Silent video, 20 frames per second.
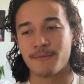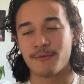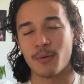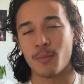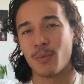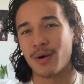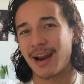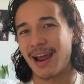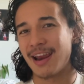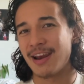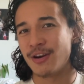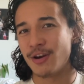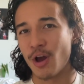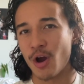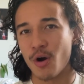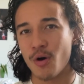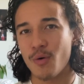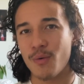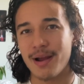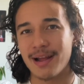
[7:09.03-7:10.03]
From what I
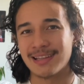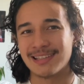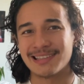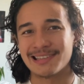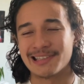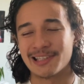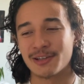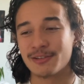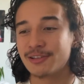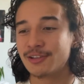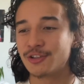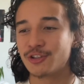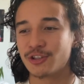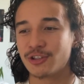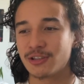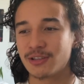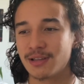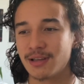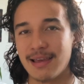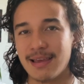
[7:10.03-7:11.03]
know, it's literally
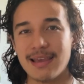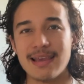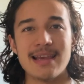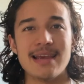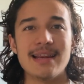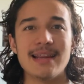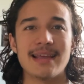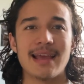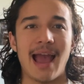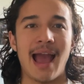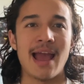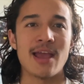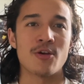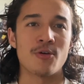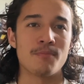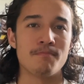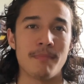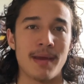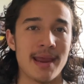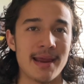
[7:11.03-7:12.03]
just eating at
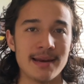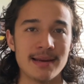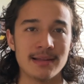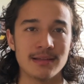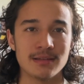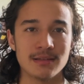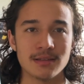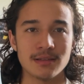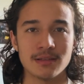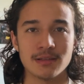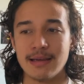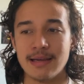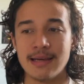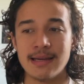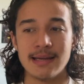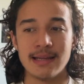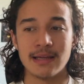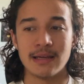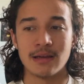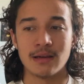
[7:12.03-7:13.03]
your maintenance,
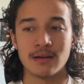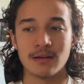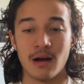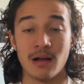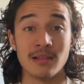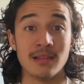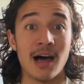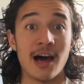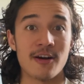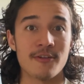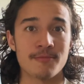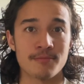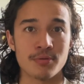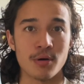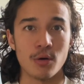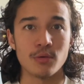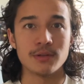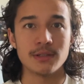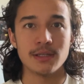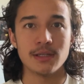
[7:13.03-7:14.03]
eating a lot of
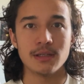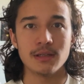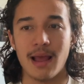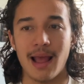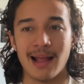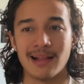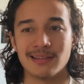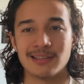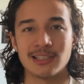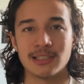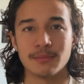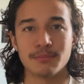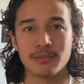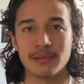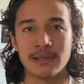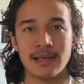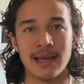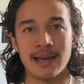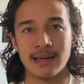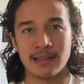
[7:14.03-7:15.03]
protein, and
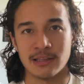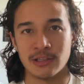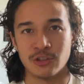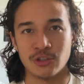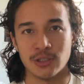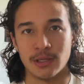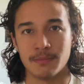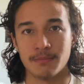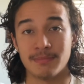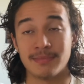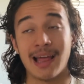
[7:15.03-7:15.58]
simply hitting the gym.